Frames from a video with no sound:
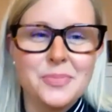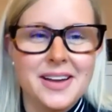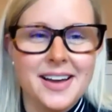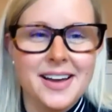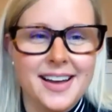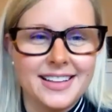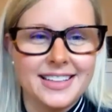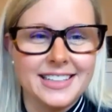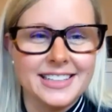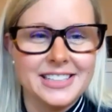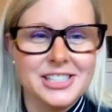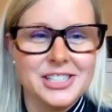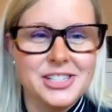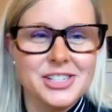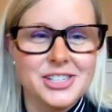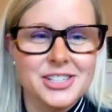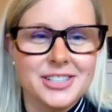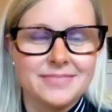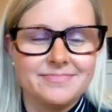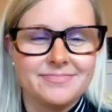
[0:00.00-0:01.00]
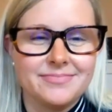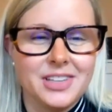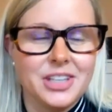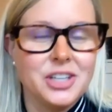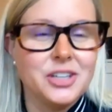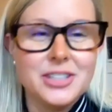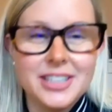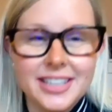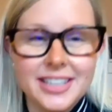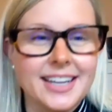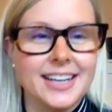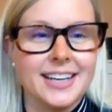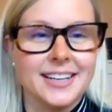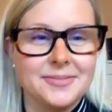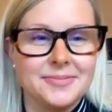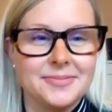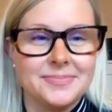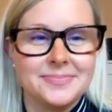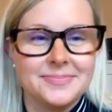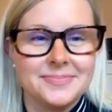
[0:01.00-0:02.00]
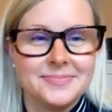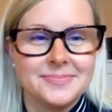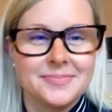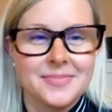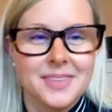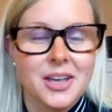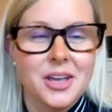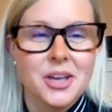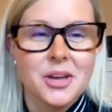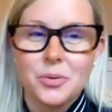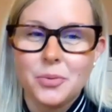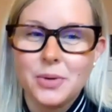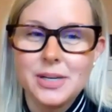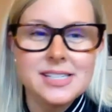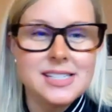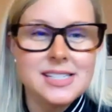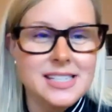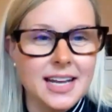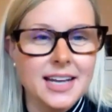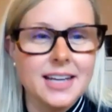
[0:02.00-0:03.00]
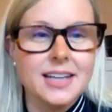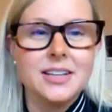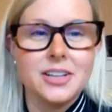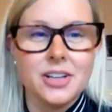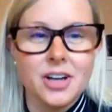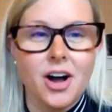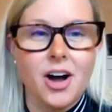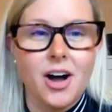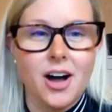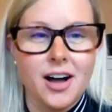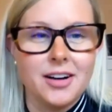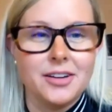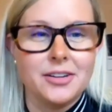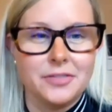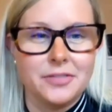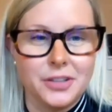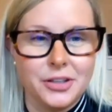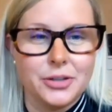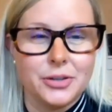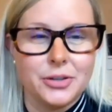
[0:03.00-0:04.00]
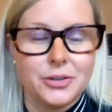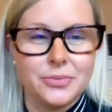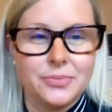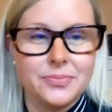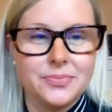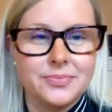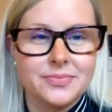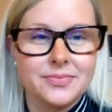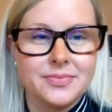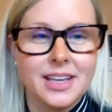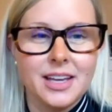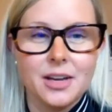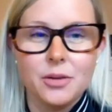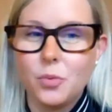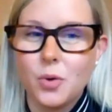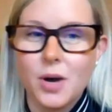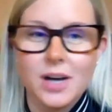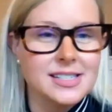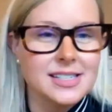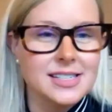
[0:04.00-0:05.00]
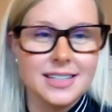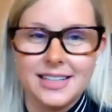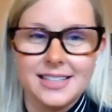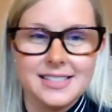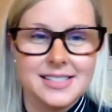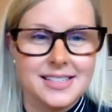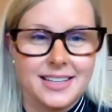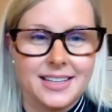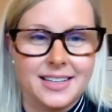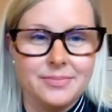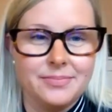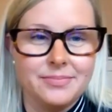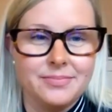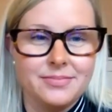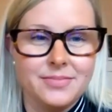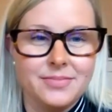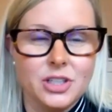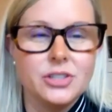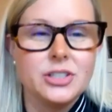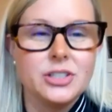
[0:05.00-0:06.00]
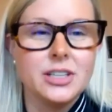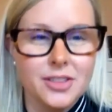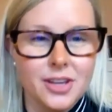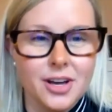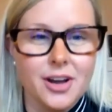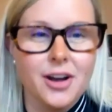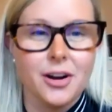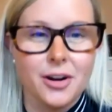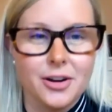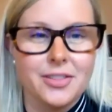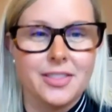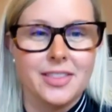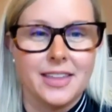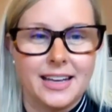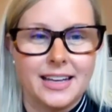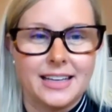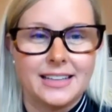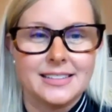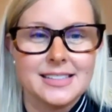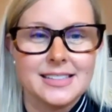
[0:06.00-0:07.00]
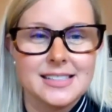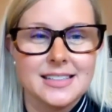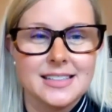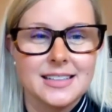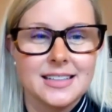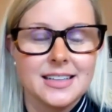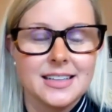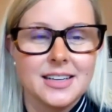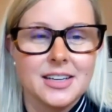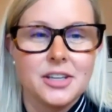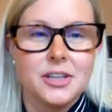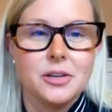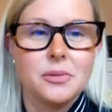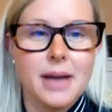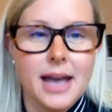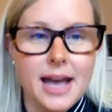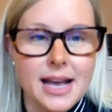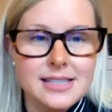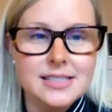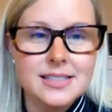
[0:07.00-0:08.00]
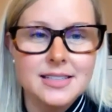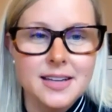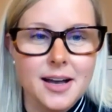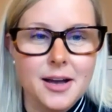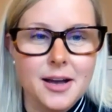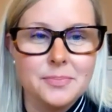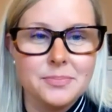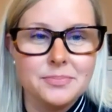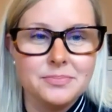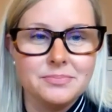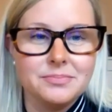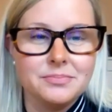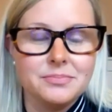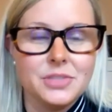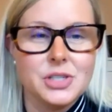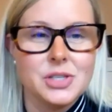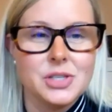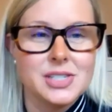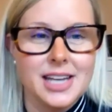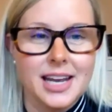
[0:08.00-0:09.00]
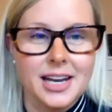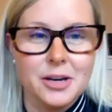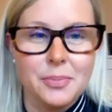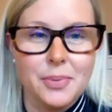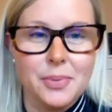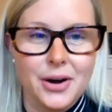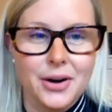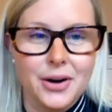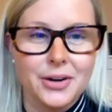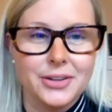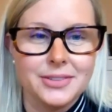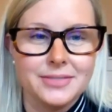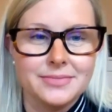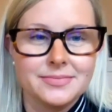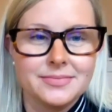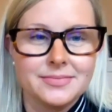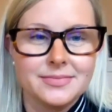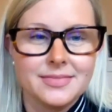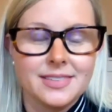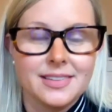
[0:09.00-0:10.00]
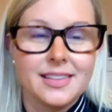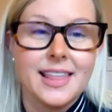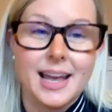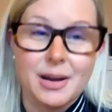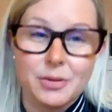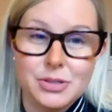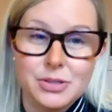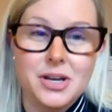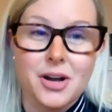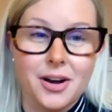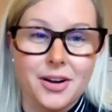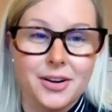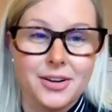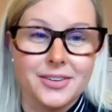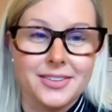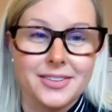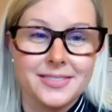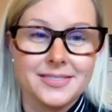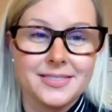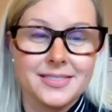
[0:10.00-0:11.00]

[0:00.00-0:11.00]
College, you did it. We stand in awe of you. It wasn't easy. You did the hard things. You masked up, you stayed apart. That was hard.